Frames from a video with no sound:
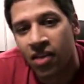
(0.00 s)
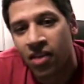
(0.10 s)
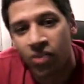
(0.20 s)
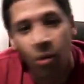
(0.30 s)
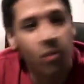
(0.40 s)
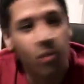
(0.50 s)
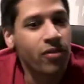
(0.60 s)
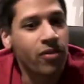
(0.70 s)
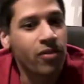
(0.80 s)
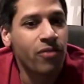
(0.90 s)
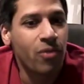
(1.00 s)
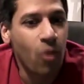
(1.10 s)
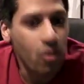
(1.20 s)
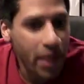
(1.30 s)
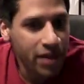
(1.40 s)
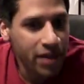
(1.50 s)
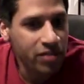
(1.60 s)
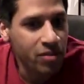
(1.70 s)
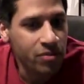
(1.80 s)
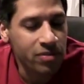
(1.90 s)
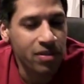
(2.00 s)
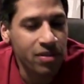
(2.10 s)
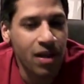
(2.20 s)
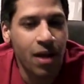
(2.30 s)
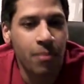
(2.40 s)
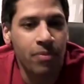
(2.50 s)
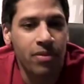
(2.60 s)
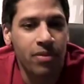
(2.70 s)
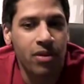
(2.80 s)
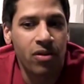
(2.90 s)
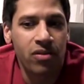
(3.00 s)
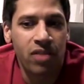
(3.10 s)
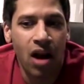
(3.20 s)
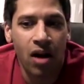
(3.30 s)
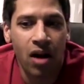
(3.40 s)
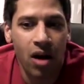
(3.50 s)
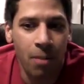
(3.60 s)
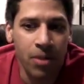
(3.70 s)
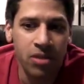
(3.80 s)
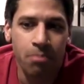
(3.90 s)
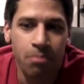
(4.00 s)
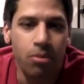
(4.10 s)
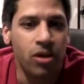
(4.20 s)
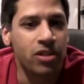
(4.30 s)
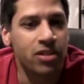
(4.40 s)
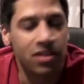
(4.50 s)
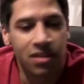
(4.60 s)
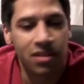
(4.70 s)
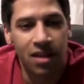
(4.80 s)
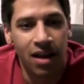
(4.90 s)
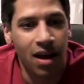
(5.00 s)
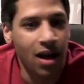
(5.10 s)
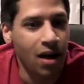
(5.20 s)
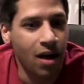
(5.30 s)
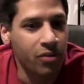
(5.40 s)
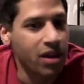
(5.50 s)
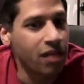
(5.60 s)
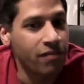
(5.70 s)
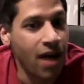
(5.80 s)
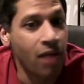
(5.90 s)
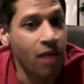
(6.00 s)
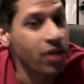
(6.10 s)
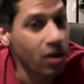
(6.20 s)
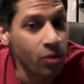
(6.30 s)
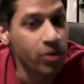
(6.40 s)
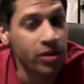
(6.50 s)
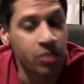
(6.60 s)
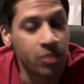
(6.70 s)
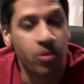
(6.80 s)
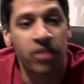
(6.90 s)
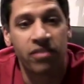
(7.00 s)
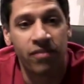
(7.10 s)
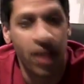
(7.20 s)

So for old mechanisms, there are a bunch of books out that I found that are a really good place to